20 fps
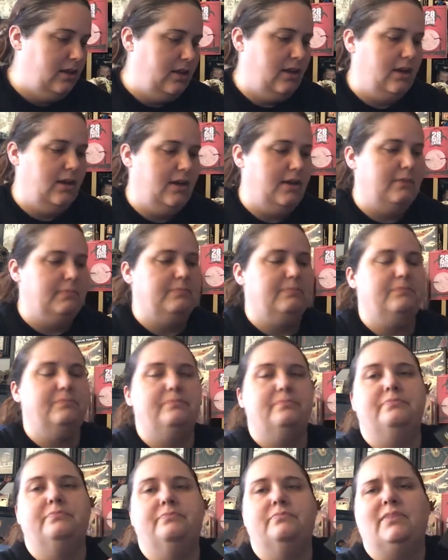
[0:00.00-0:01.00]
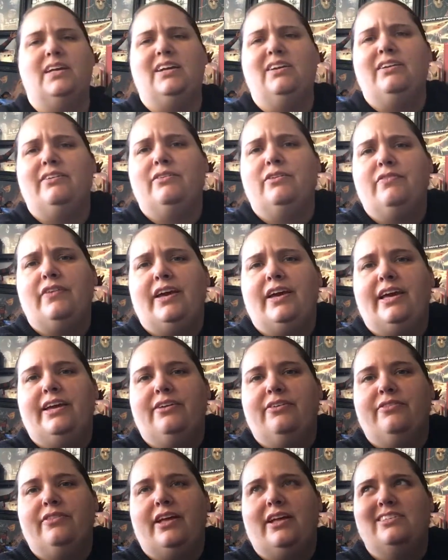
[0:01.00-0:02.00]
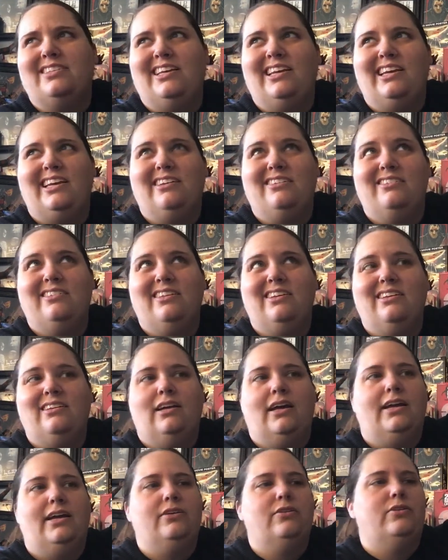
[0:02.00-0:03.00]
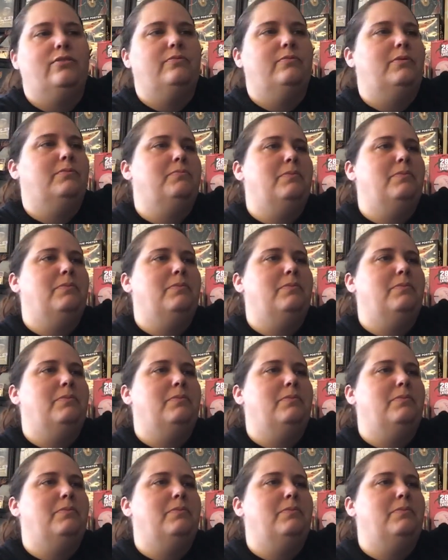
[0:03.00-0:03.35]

Um, I don't even know if I entered that. Did I enter that? I don't know.